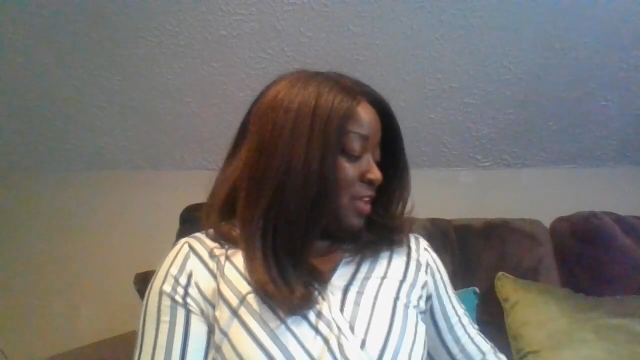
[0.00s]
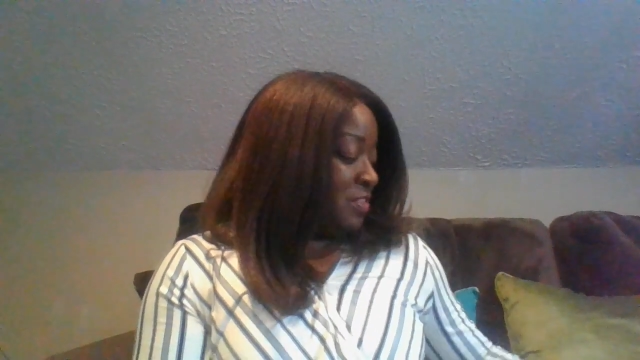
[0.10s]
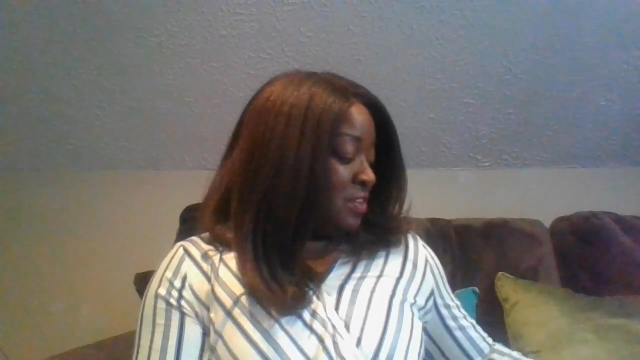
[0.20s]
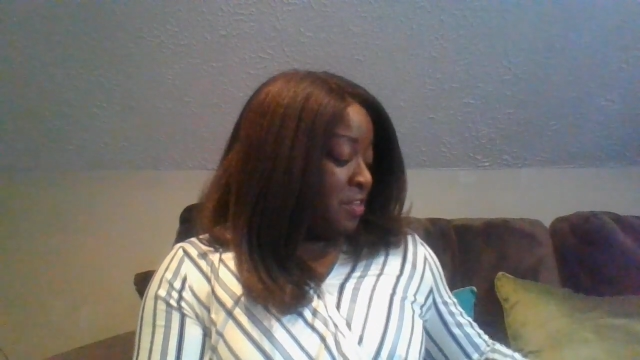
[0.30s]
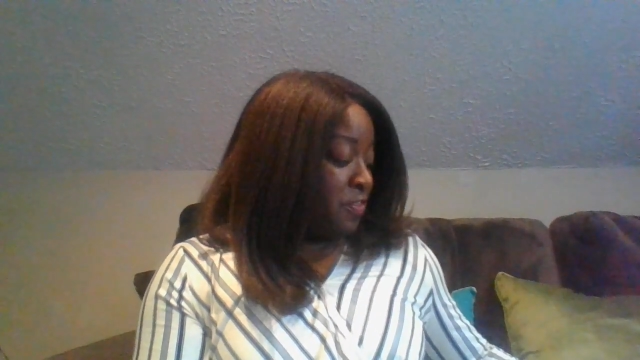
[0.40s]

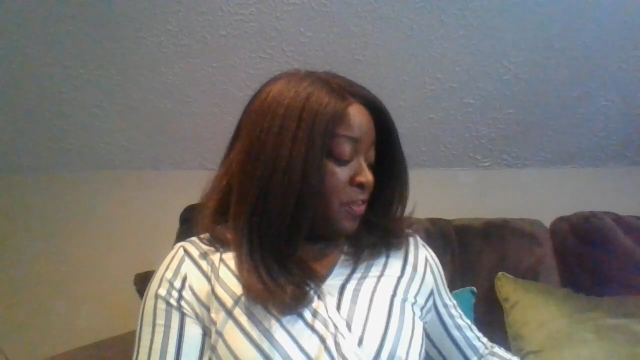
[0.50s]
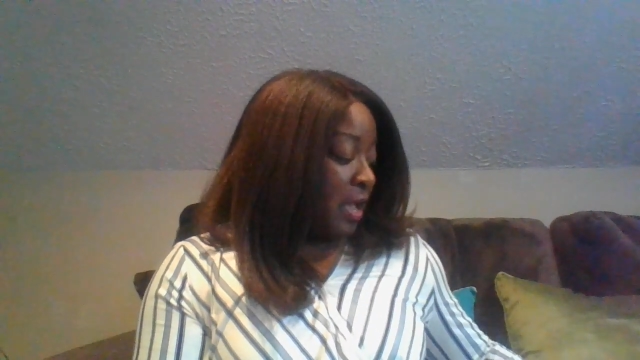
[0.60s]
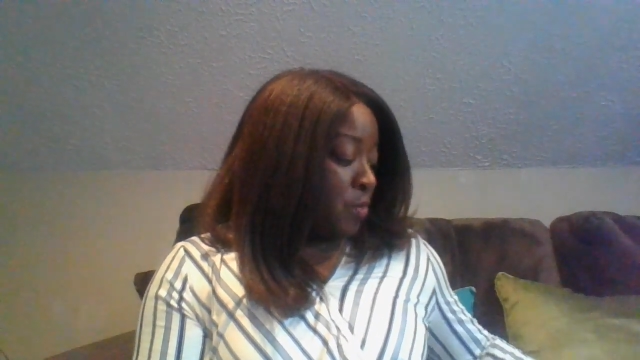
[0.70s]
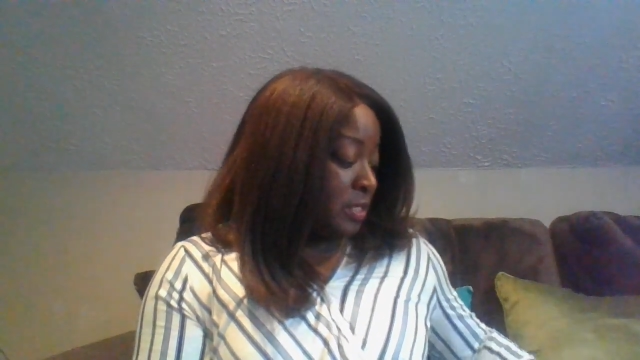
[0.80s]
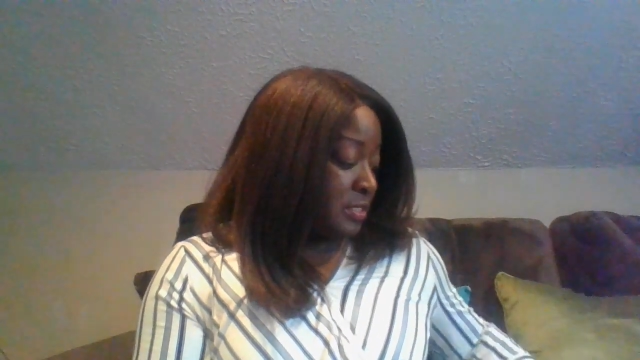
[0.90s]
the other thing
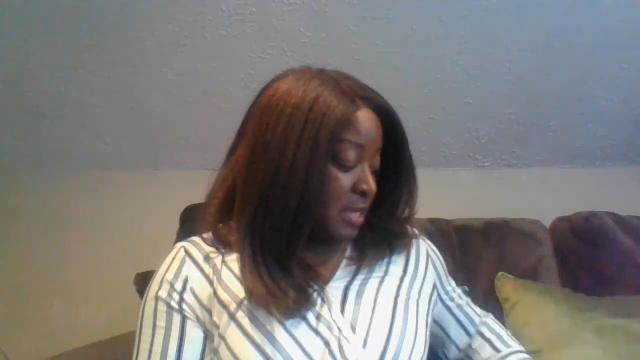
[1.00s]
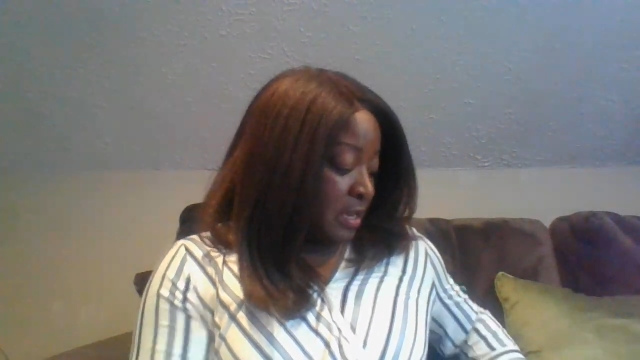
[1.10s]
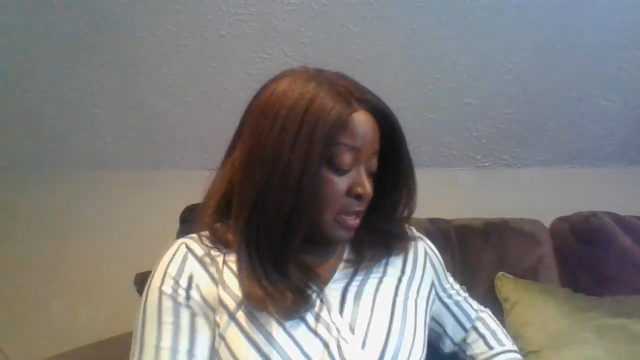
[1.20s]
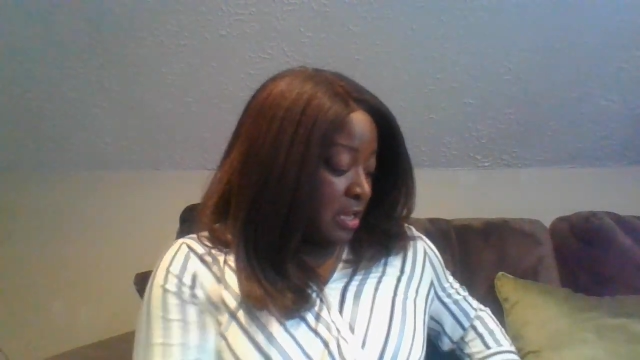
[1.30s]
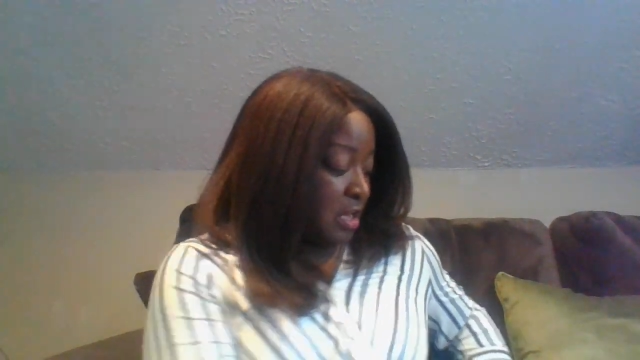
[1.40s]
I want to
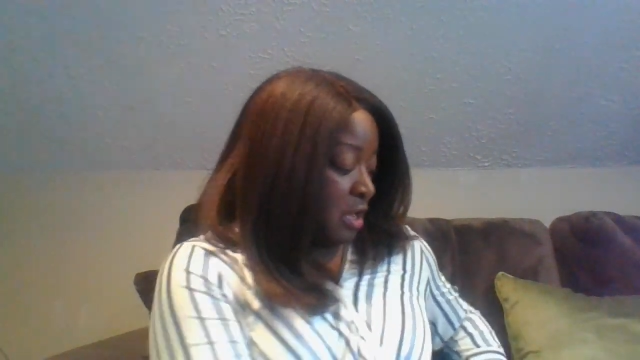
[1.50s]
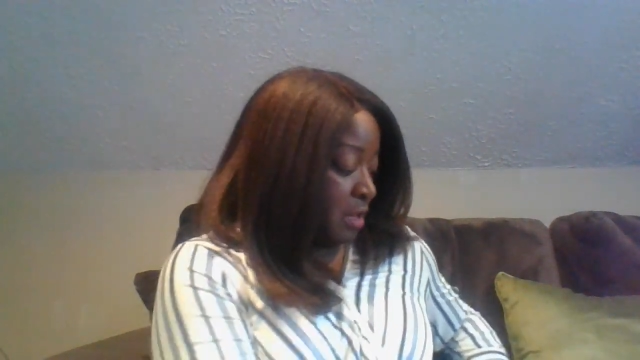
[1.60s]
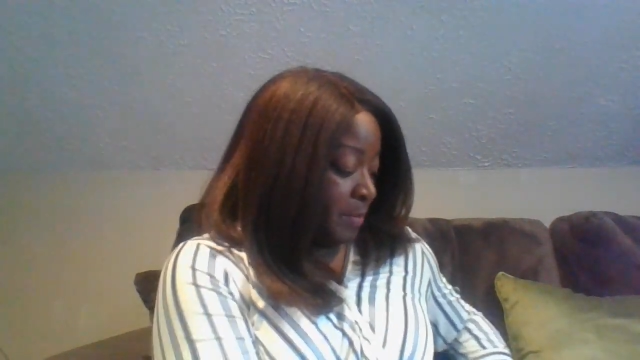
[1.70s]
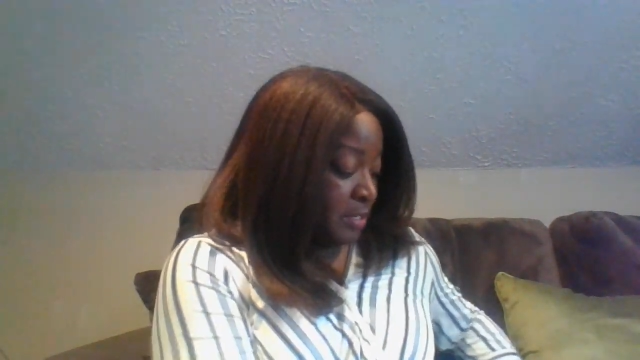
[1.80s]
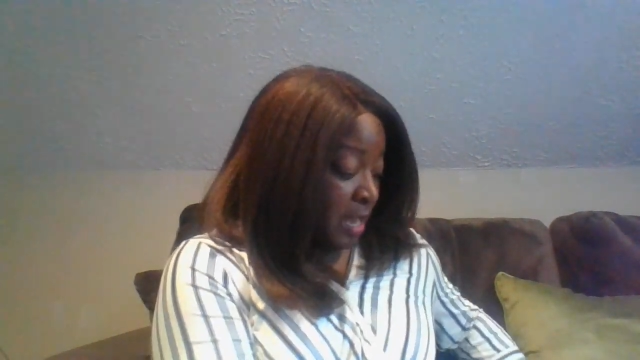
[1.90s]
say is